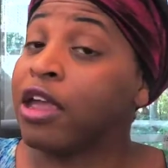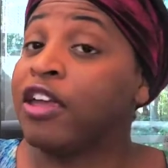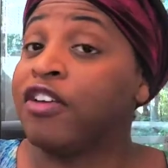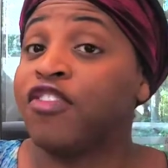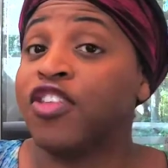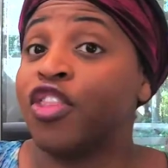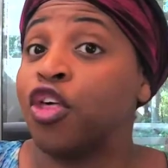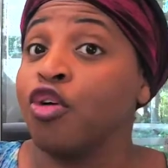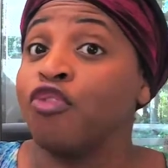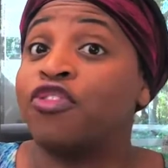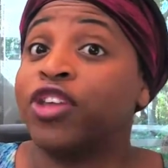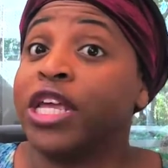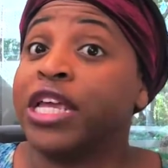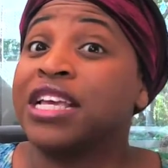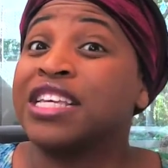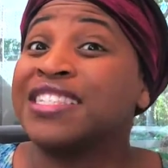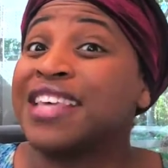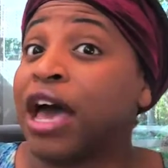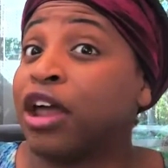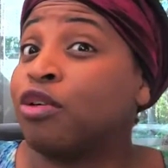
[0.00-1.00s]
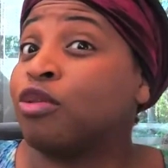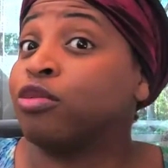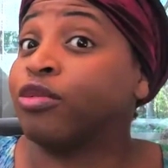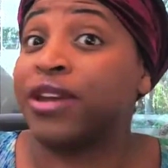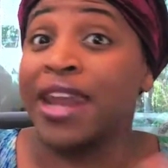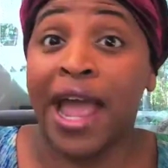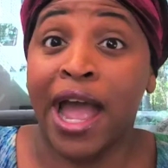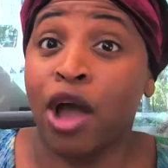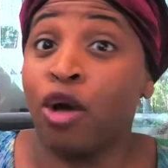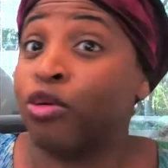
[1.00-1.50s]
Even though fleek is out
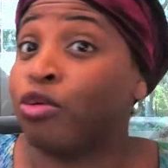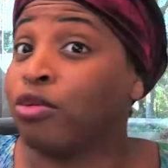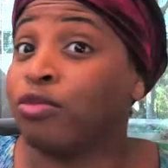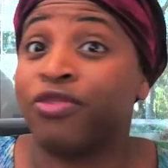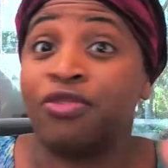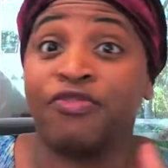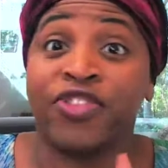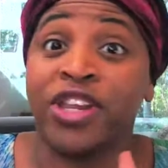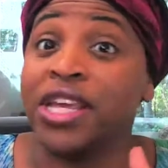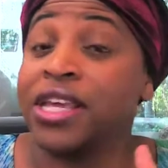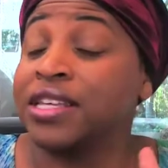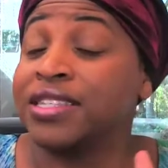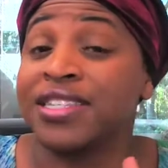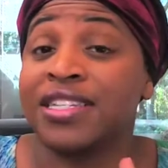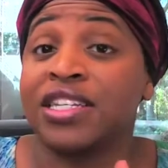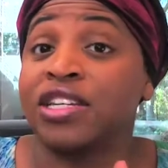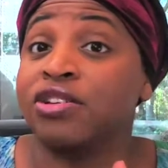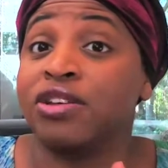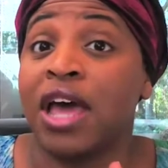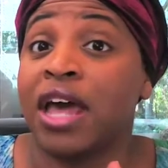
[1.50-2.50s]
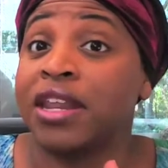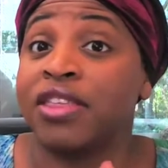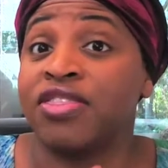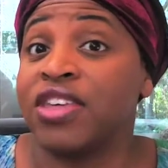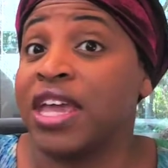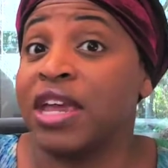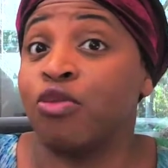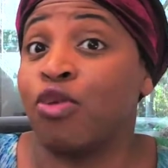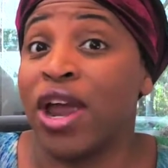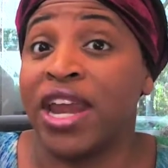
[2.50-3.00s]
now, fleek is still not a
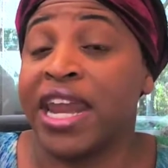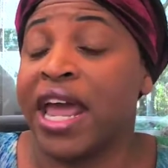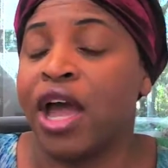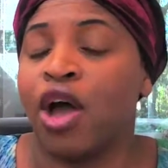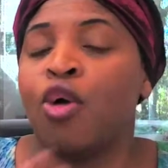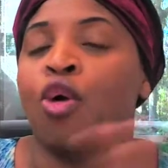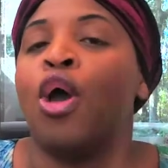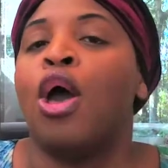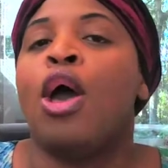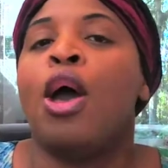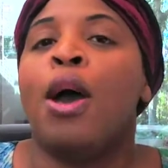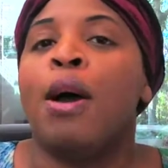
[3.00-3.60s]
thing right now,